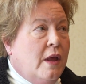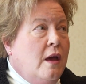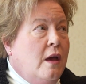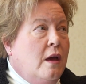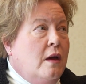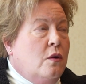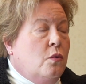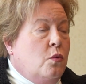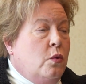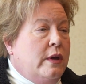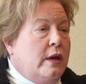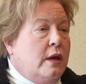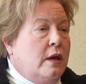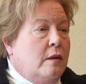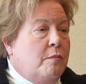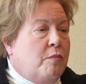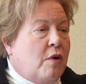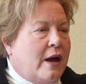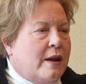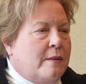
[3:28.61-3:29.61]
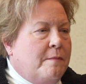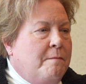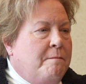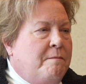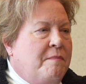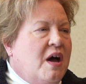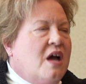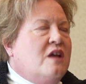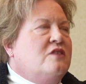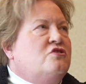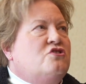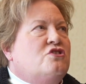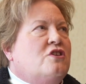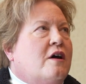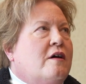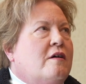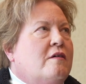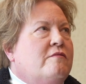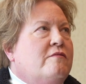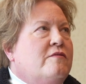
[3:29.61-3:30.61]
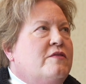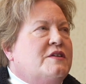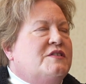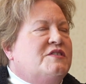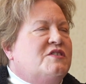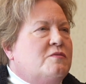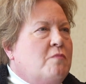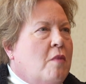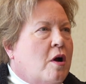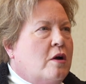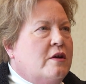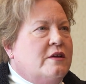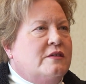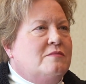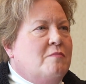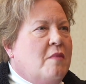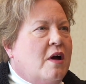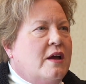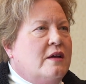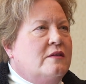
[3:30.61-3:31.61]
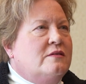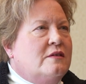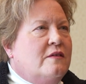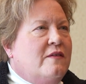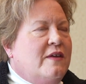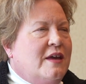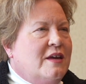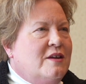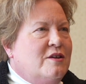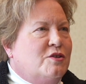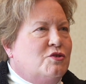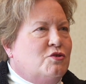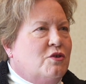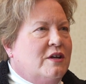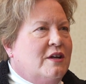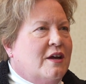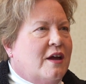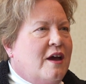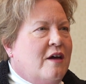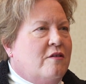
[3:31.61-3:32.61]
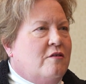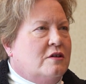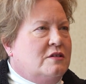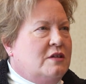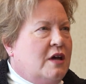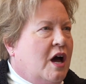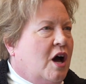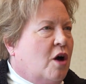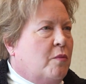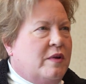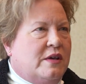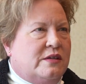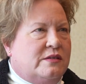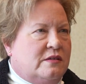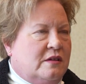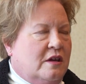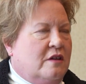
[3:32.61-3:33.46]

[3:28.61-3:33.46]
Yeah. We brought a bunch of the smartest minds in the industry together to help us